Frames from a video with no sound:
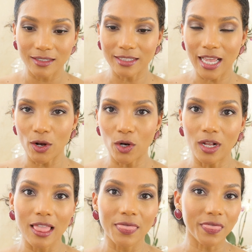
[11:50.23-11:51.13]
Now,
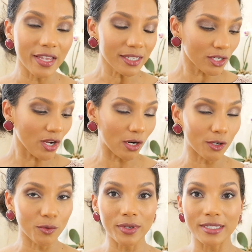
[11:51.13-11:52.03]
this
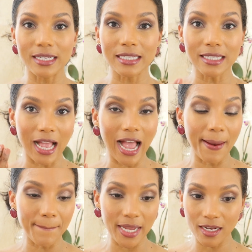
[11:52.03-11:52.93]
color with this
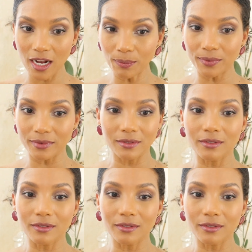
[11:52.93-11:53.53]
eye makeup,